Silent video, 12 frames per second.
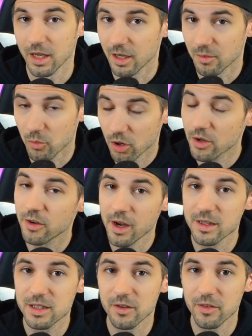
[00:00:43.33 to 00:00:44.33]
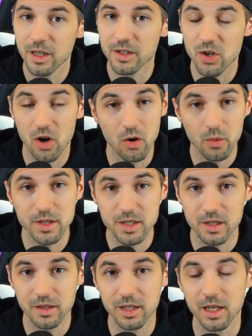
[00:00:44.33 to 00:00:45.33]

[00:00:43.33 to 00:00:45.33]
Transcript: And more creativity is always a good